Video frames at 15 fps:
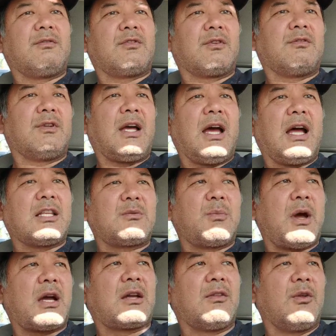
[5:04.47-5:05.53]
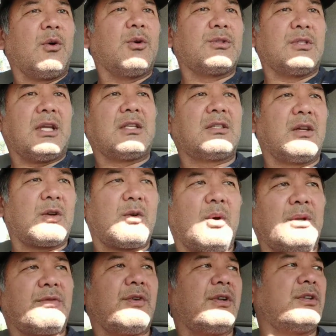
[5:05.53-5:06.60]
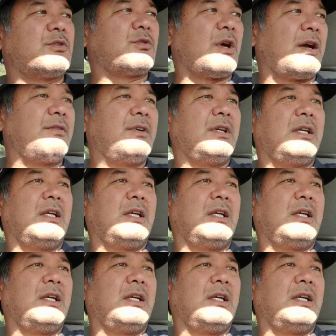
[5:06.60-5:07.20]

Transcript: I've driven a hatchback of those, and they're quite fun to drive.